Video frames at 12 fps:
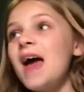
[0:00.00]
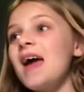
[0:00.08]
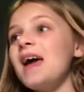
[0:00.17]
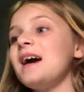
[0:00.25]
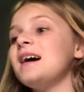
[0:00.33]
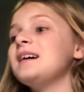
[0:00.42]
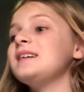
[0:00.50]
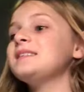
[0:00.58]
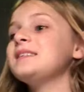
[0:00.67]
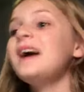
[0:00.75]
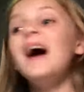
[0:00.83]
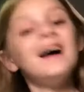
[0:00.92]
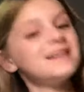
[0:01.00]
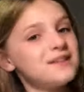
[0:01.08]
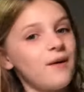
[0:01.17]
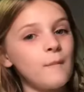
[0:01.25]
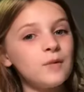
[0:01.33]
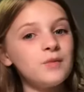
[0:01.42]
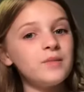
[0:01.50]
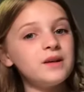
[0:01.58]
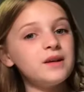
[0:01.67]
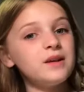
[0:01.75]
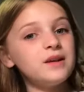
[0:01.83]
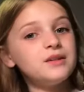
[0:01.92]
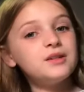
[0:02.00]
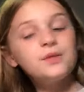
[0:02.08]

And yeah, so I'm going to be